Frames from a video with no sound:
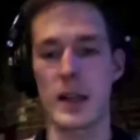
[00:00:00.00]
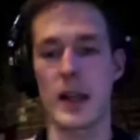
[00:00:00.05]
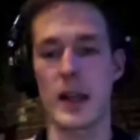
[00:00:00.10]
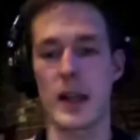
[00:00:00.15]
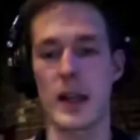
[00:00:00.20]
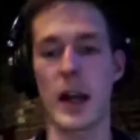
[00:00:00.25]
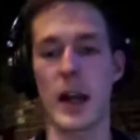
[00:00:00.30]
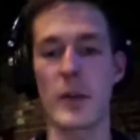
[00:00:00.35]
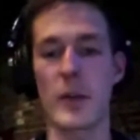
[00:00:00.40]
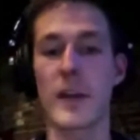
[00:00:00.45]

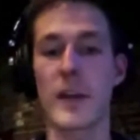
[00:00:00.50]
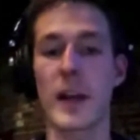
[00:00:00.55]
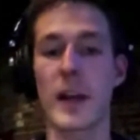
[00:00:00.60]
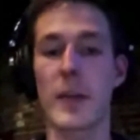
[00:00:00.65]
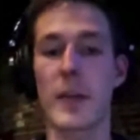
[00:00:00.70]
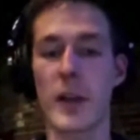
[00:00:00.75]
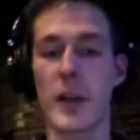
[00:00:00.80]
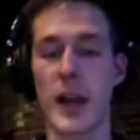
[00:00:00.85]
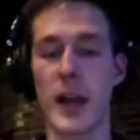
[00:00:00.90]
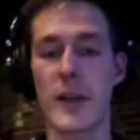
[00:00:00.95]
Uh, we've got a
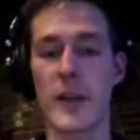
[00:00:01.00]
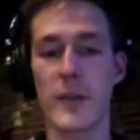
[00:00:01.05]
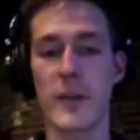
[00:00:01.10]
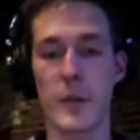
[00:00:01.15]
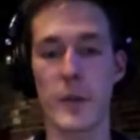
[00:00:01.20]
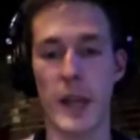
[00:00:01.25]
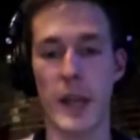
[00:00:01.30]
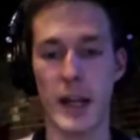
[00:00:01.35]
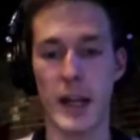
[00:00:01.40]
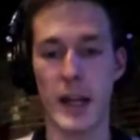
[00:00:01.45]
platform
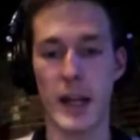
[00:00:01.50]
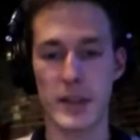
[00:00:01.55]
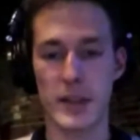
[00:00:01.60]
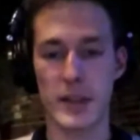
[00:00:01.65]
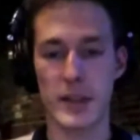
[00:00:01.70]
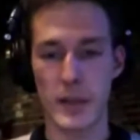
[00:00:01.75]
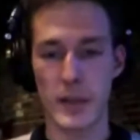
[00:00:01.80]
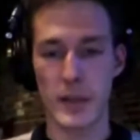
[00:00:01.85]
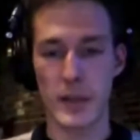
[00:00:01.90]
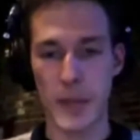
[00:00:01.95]
that
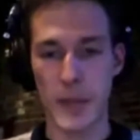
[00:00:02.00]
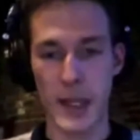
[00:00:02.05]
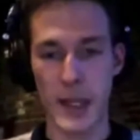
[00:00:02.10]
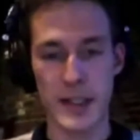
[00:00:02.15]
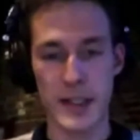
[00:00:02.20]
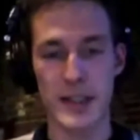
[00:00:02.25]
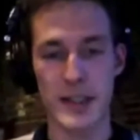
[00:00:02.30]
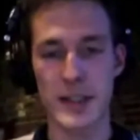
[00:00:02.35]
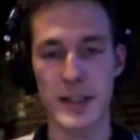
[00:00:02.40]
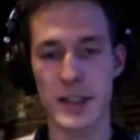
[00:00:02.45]
actually makes it
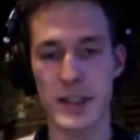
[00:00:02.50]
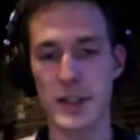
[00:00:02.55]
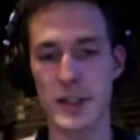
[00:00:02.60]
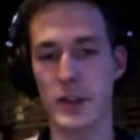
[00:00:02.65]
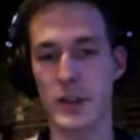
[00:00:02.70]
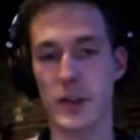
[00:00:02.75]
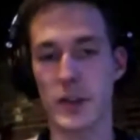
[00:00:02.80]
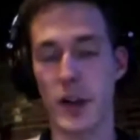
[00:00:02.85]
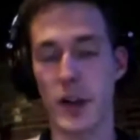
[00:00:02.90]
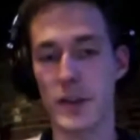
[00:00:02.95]
easy to
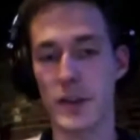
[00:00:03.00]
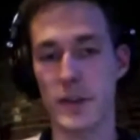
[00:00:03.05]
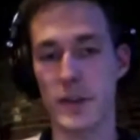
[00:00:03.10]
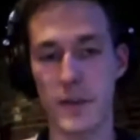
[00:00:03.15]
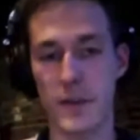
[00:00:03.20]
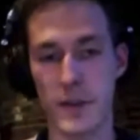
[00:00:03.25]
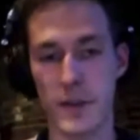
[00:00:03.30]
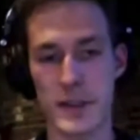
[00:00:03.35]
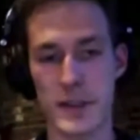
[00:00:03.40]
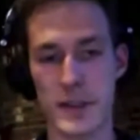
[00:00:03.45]

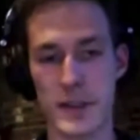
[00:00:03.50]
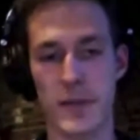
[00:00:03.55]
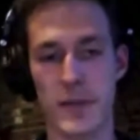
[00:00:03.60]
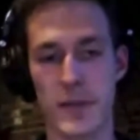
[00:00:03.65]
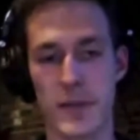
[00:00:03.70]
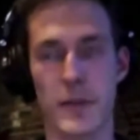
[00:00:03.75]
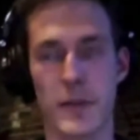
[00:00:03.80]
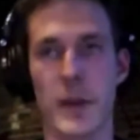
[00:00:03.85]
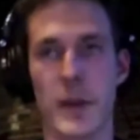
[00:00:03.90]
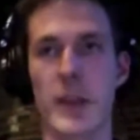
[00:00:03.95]
cross-reference that
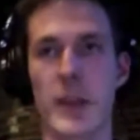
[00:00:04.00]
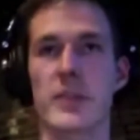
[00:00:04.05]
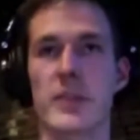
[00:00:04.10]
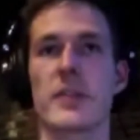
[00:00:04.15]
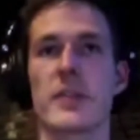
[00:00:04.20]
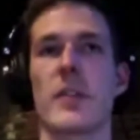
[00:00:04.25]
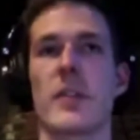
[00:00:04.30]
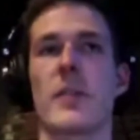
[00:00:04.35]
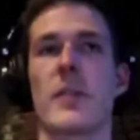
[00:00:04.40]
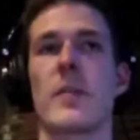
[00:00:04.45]
information.
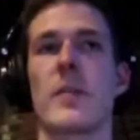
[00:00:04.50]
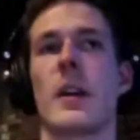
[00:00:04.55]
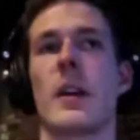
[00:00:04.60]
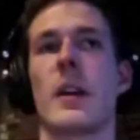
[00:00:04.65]
So